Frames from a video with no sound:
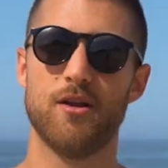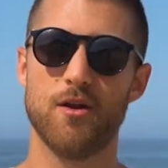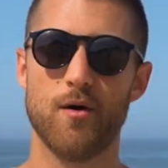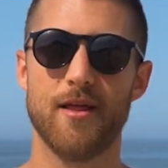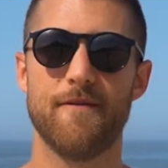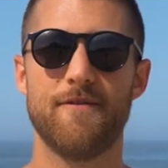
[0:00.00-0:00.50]

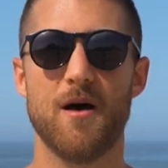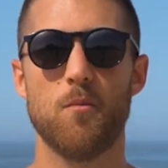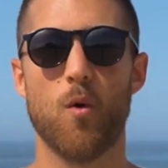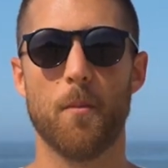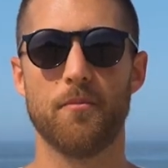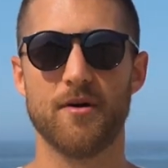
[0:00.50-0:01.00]
No, they felt
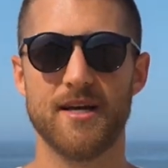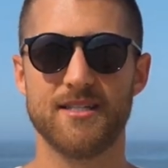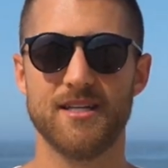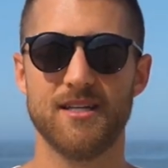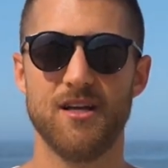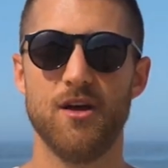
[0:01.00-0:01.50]
more
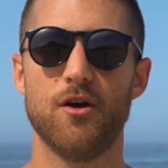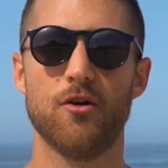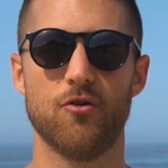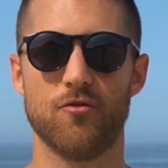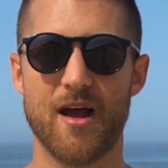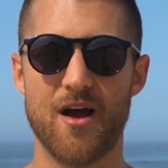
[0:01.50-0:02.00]
present,
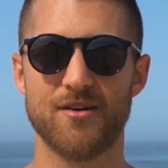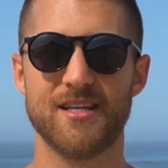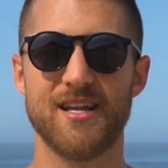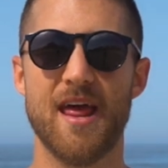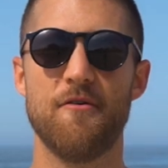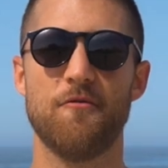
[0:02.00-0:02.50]

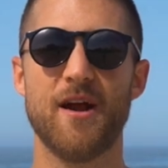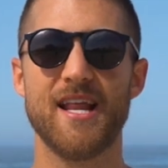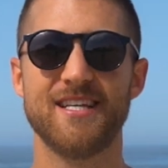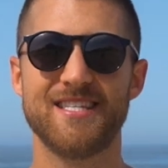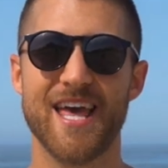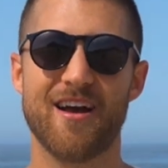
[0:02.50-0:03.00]
grounded, and
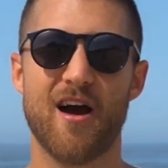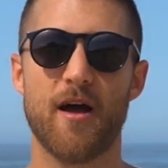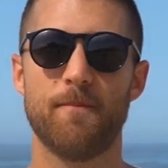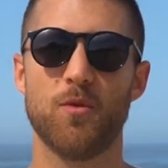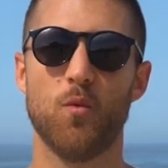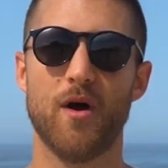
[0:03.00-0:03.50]
ready to take
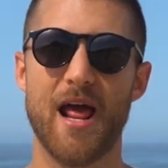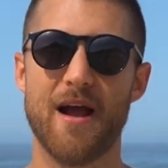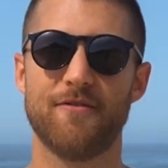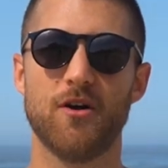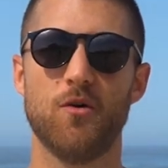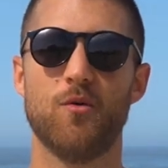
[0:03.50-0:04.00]
on
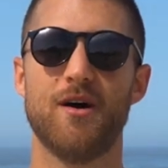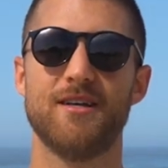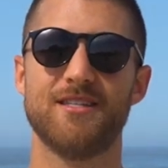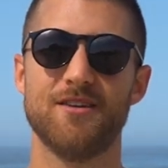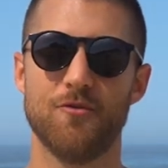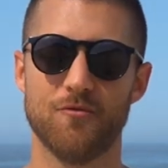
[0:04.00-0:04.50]
whatever it
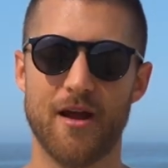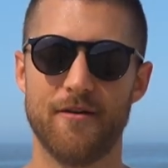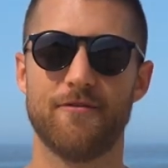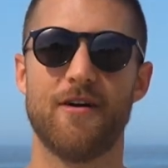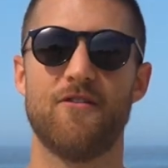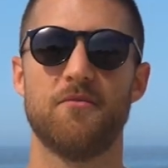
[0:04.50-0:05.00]
was right in
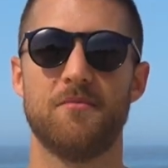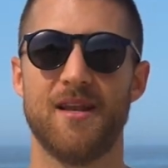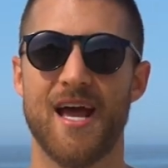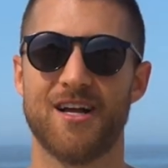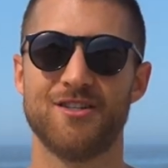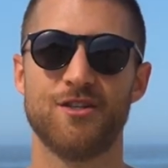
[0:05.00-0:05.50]
front of them next.